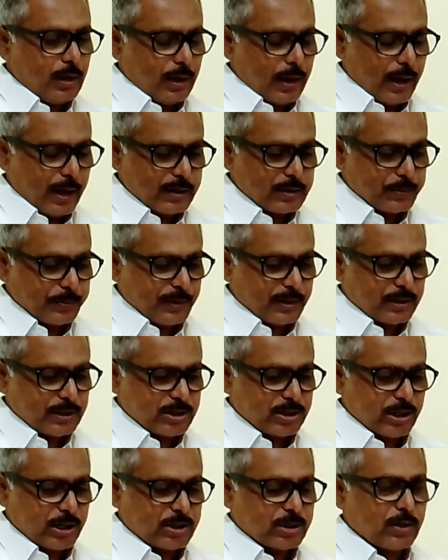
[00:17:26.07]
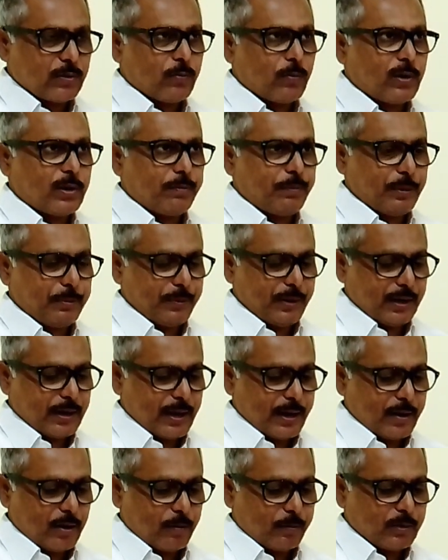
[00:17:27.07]
As per the section
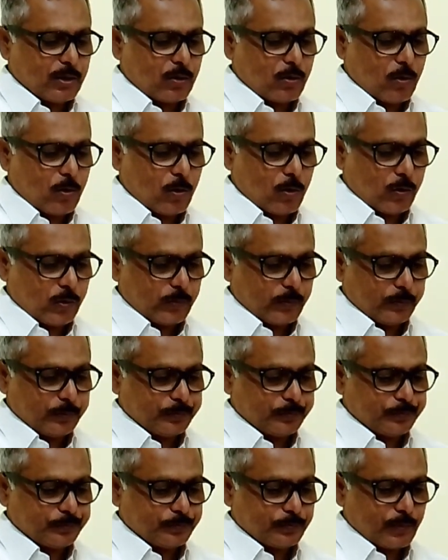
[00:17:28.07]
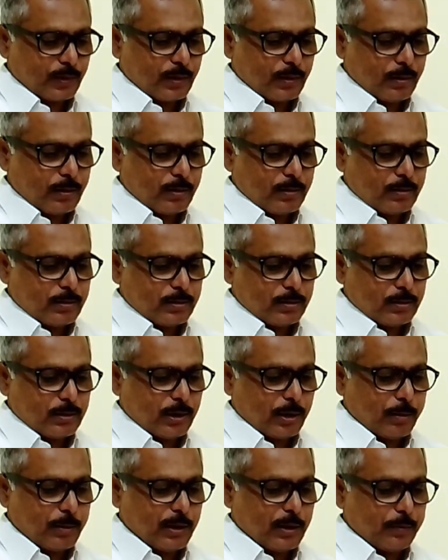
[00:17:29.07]
159 of the code,
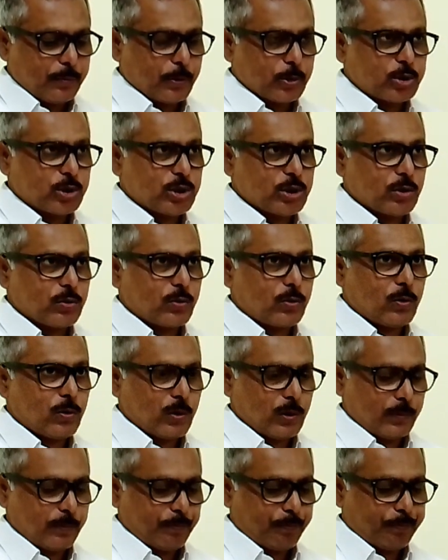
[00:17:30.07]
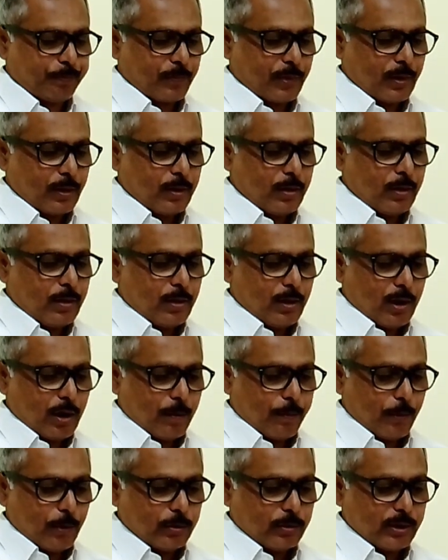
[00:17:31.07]
Criminal Procedure Code,
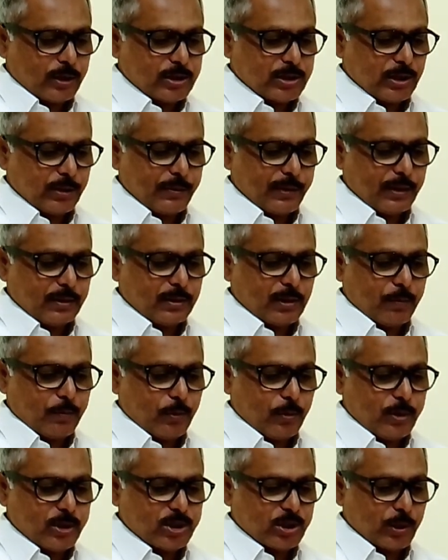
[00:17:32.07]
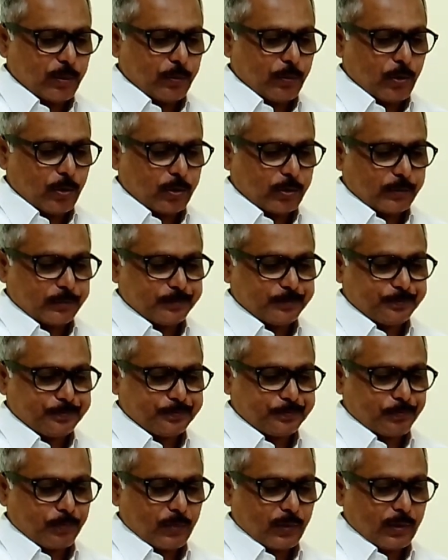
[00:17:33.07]
upon receiving the police report,
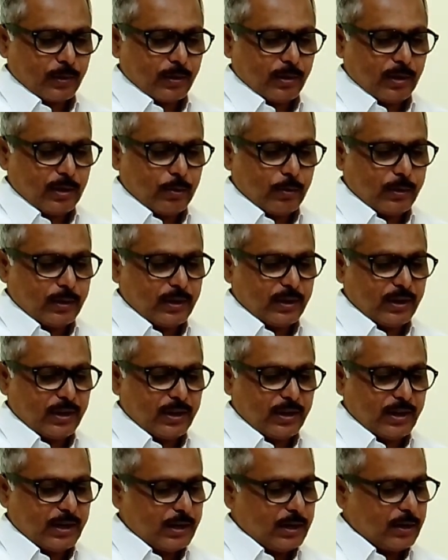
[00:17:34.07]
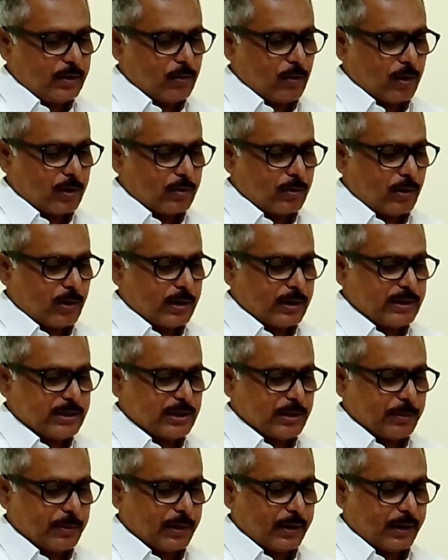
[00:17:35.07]
even in any
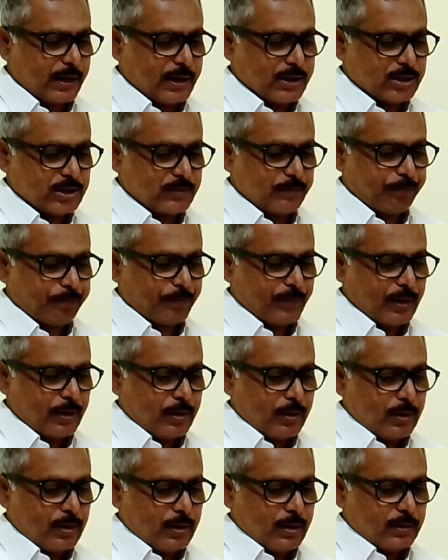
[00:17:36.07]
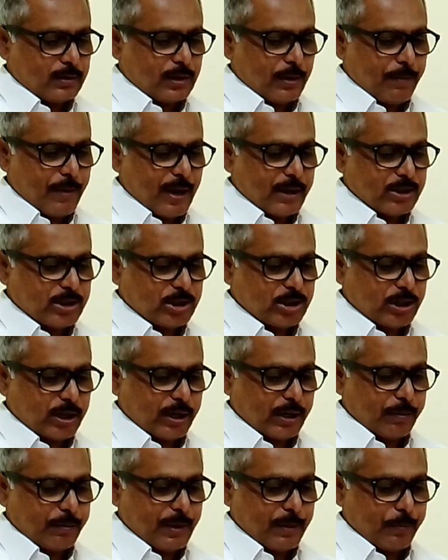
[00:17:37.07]
non-cognizable case, the
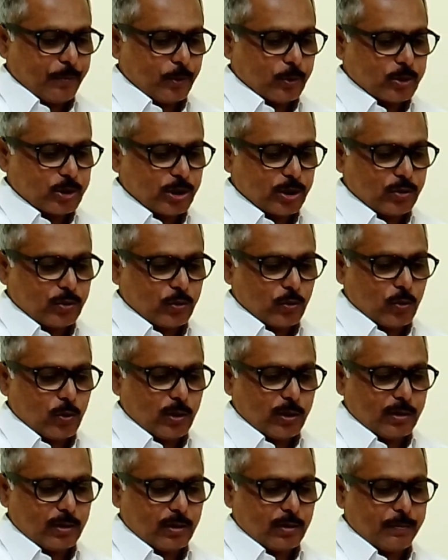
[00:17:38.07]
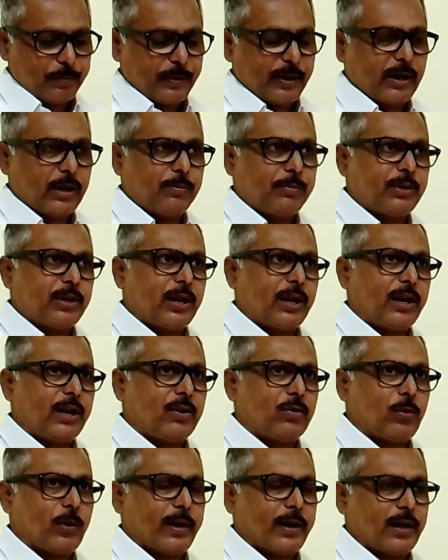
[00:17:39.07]
magistrate may proceed to hold a preliminary
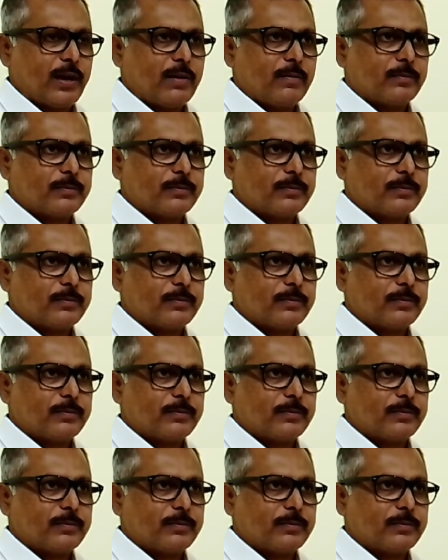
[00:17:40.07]
inquiry.